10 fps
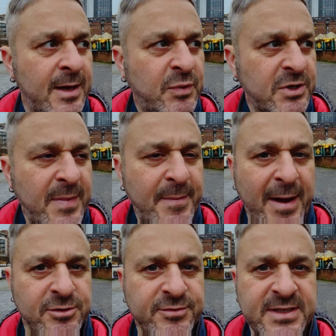push my
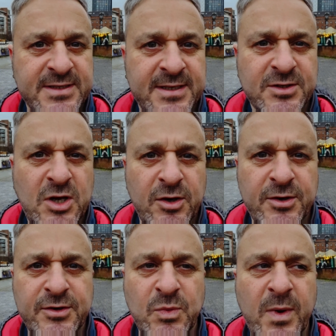boundaries,
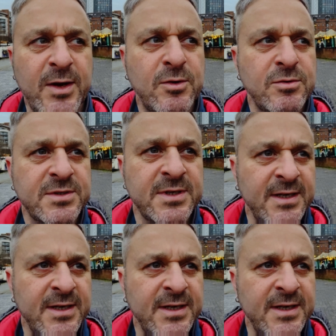Scotland, Wales,